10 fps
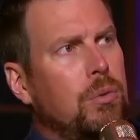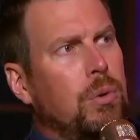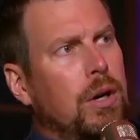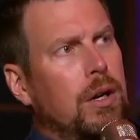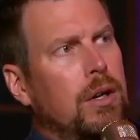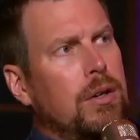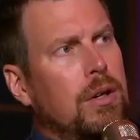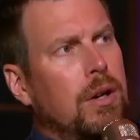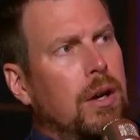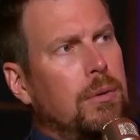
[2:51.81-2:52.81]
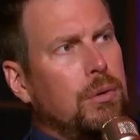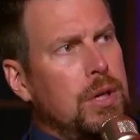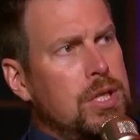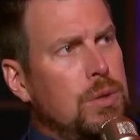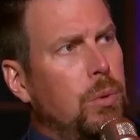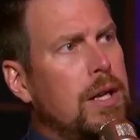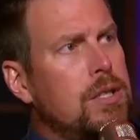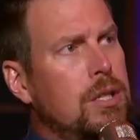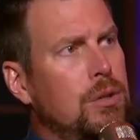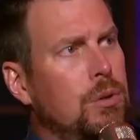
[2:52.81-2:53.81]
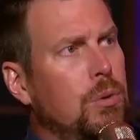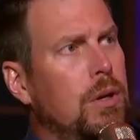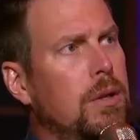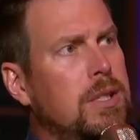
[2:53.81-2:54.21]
where Griese went to